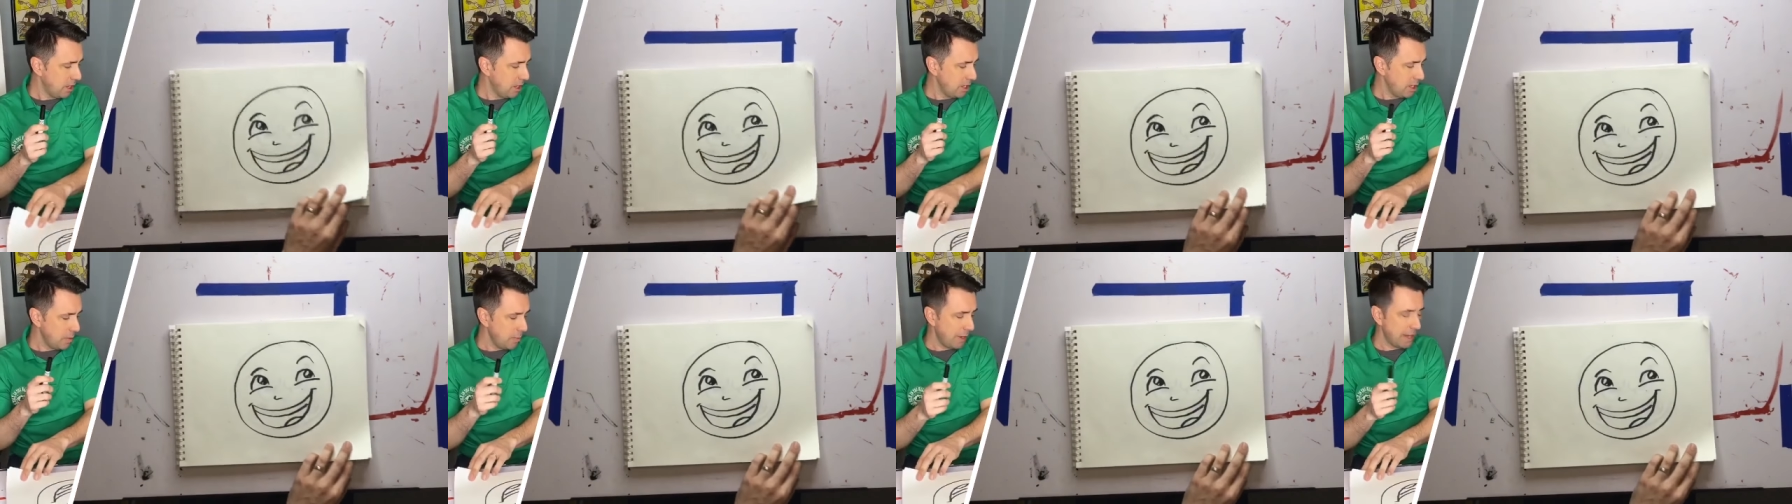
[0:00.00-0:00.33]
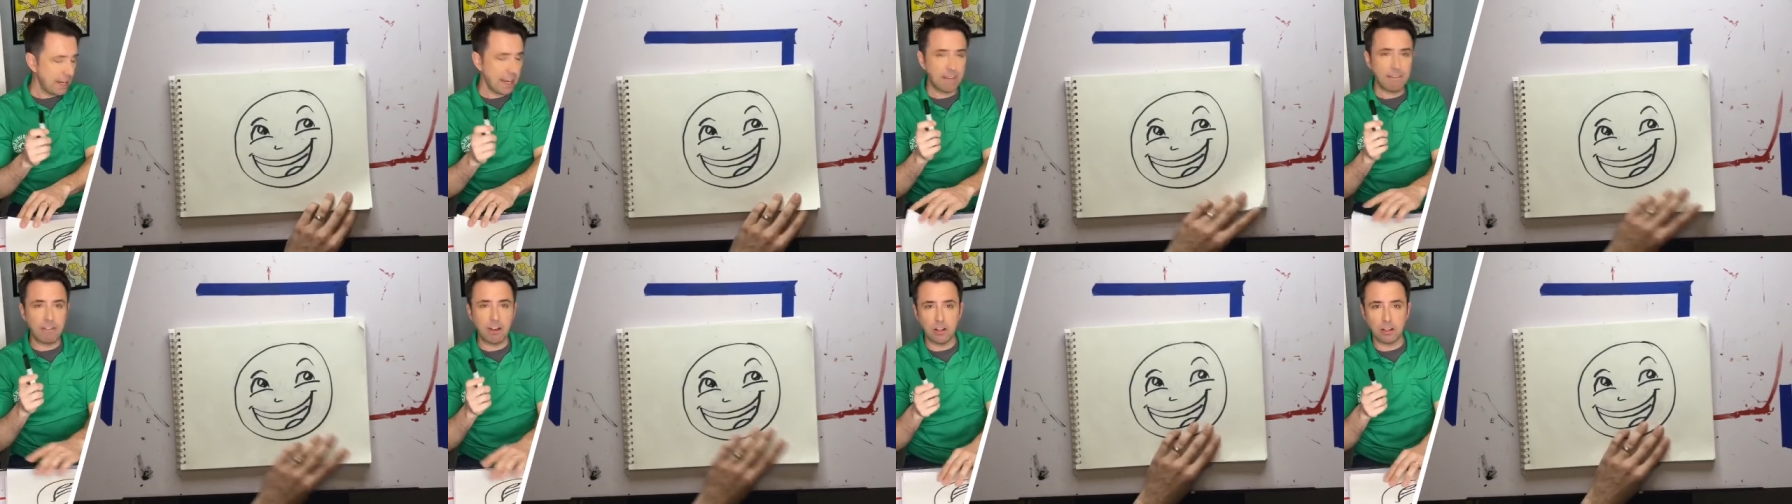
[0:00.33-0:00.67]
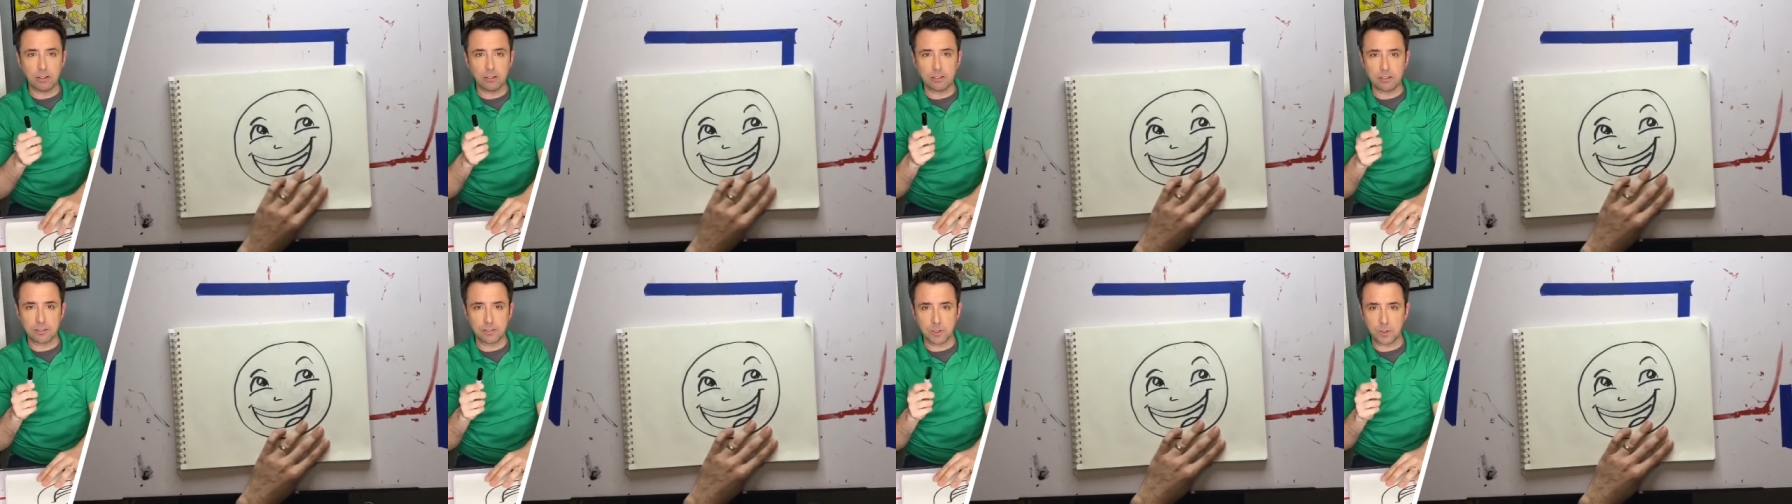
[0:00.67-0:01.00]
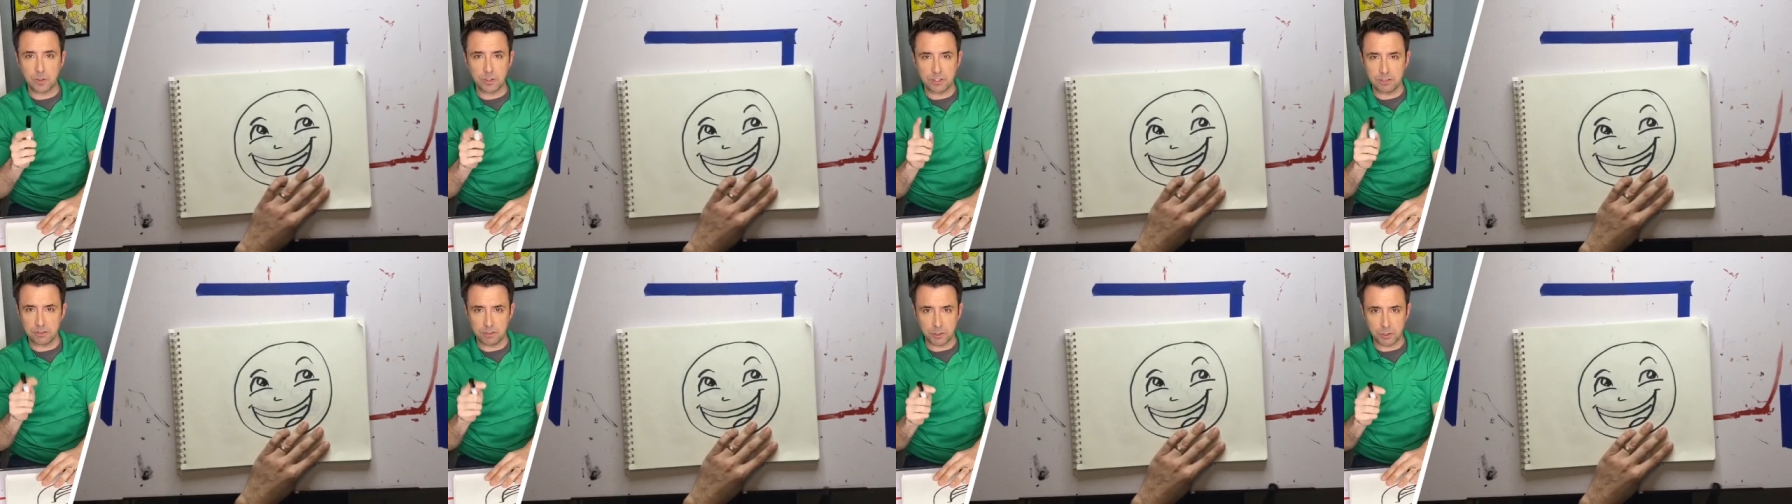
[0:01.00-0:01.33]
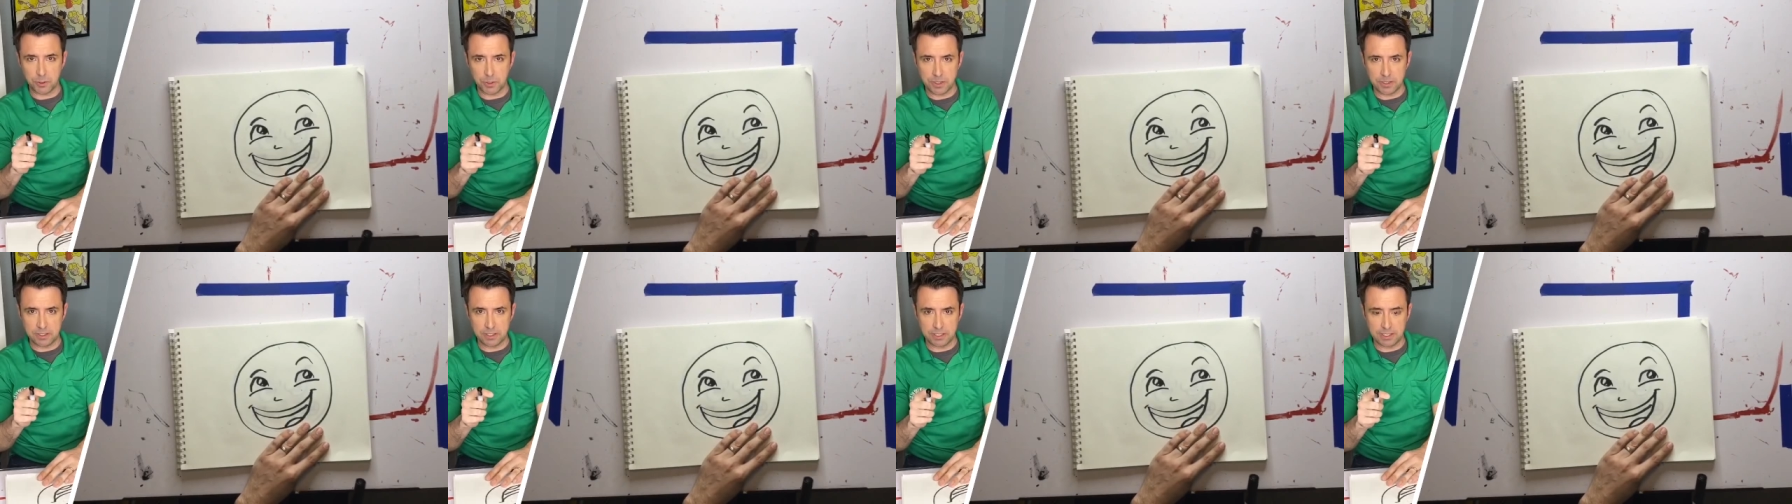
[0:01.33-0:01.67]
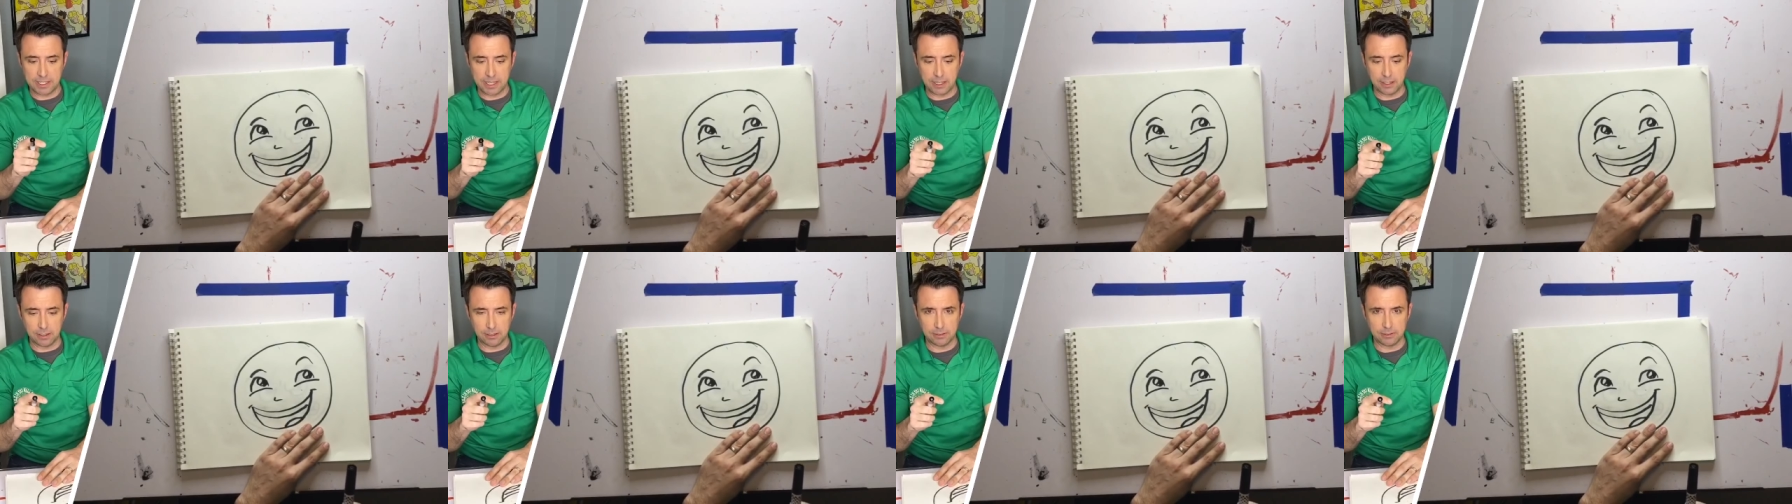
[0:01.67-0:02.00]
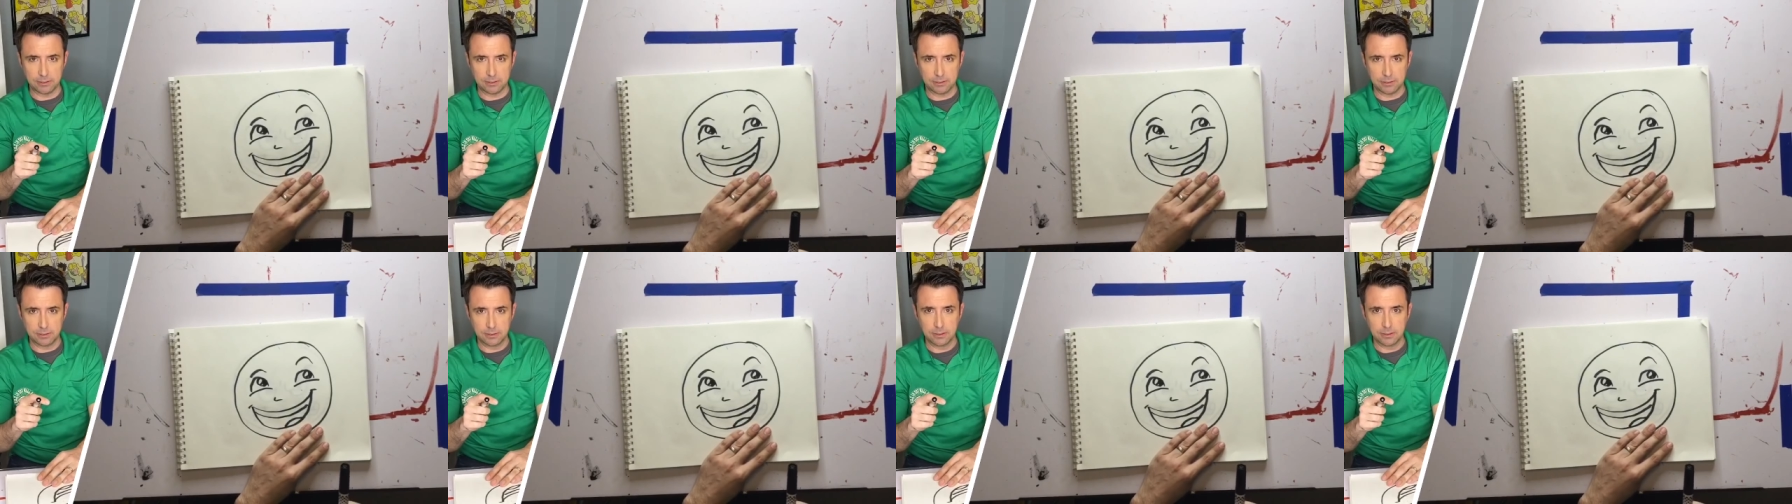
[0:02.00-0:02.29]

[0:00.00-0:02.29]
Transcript: you might have all sorts of stories to tell.